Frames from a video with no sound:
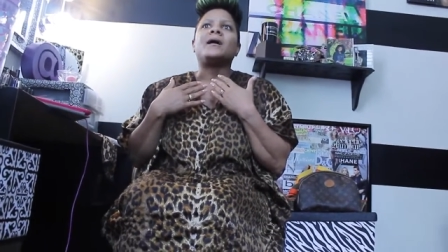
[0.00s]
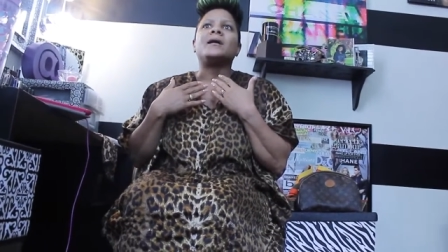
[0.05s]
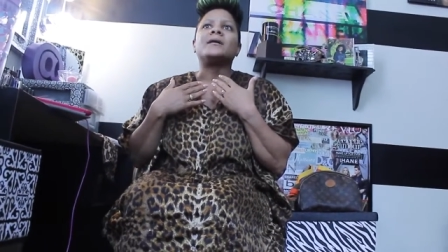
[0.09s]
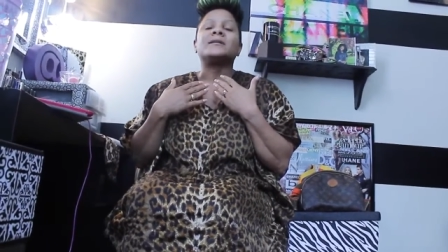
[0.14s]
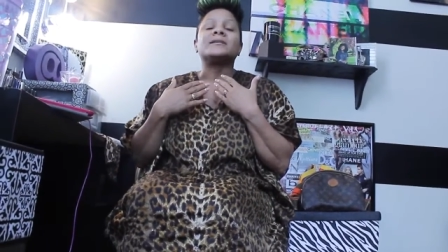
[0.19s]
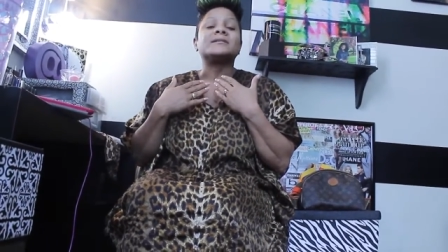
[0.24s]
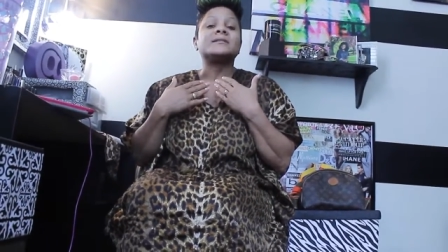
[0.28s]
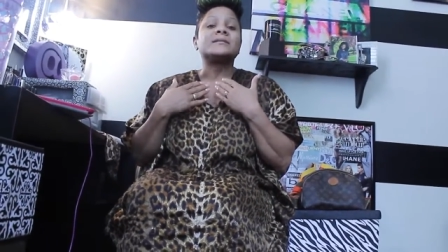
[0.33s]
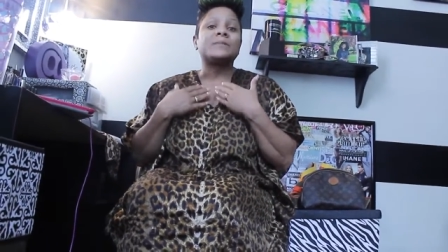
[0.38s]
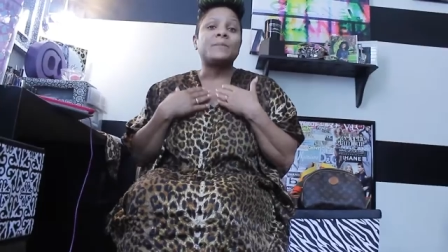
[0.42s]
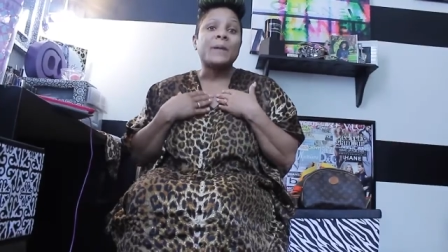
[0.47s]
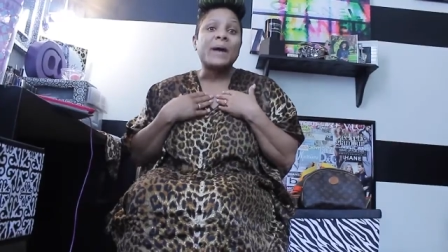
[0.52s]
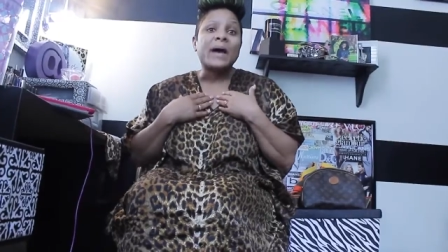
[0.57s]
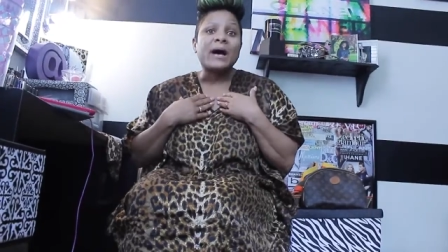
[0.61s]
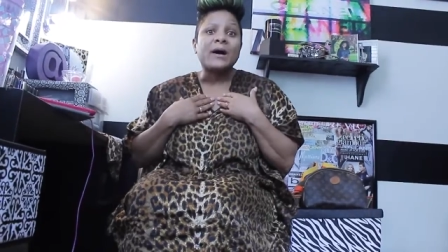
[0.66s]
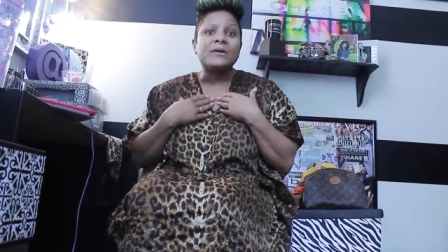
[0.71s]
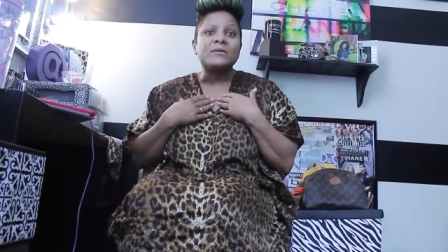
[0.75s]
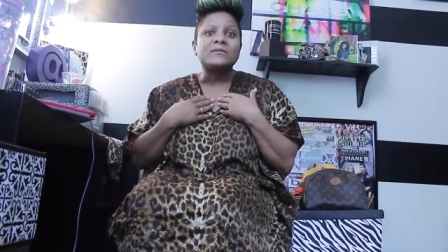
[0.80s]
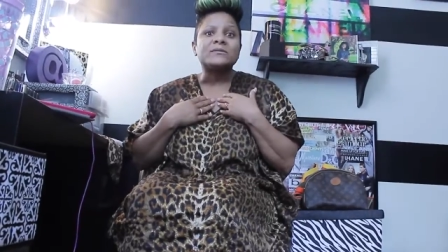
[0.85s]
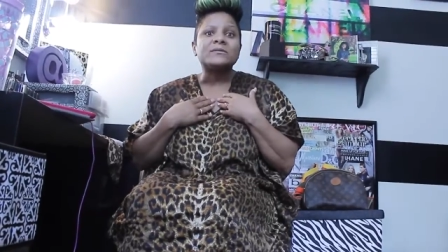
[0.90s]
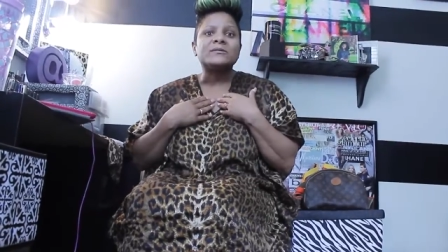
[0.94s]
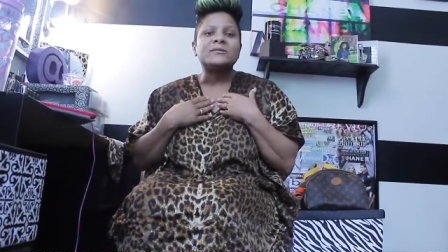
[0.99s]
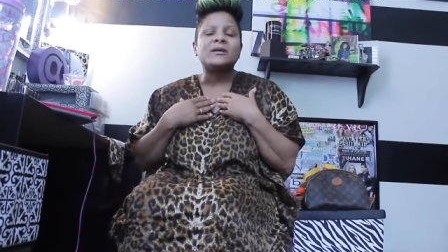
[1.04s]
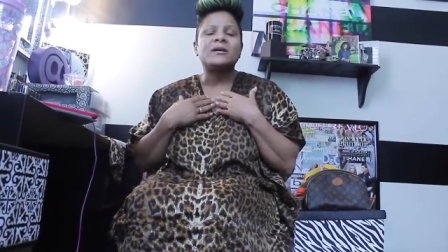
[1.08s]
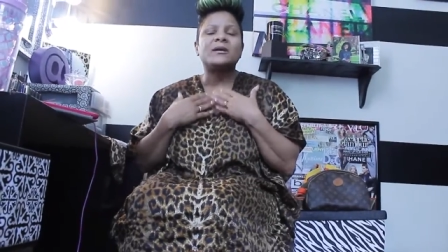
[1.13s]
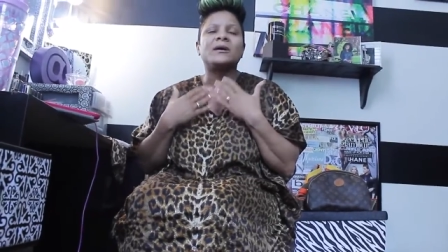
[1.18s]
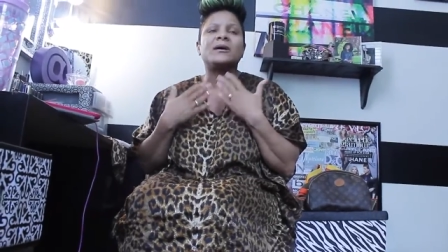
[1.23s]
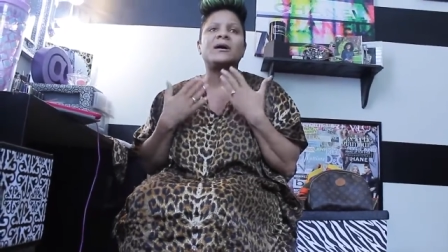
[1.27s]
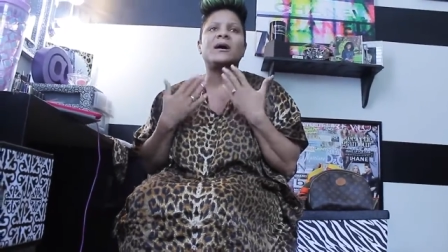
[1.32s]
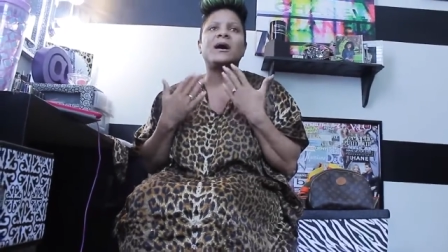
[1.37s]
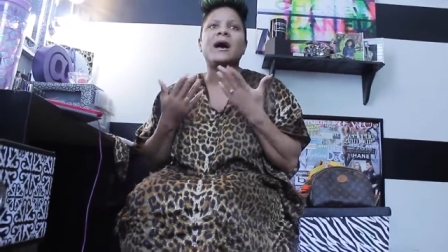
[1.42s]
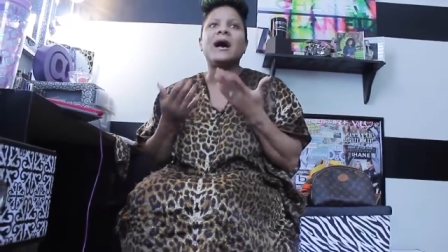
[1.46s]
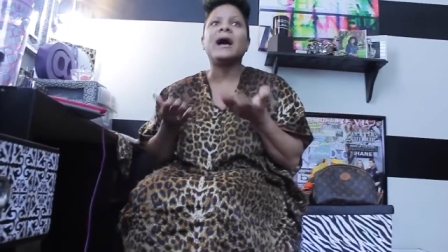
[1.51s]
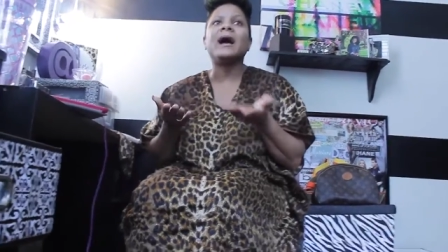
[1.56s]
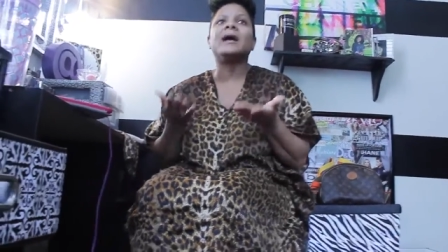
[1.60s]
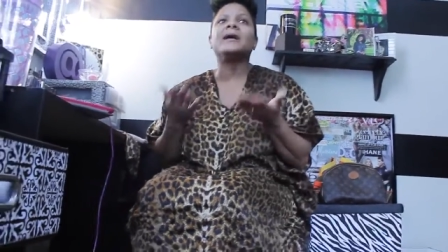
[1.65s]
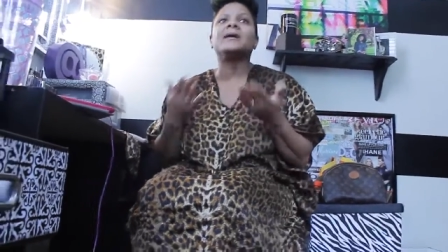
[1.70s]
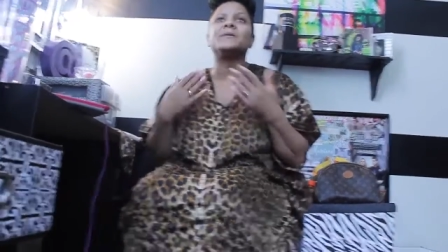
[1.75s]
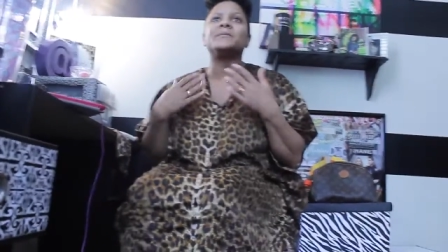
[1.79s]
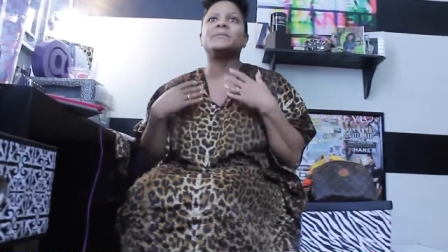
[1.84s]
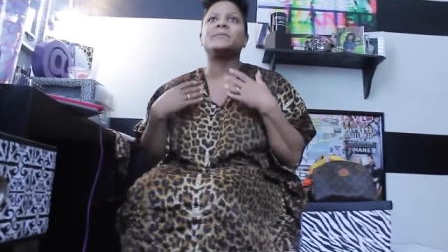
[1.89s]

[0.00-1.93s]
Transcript: and a spouse, I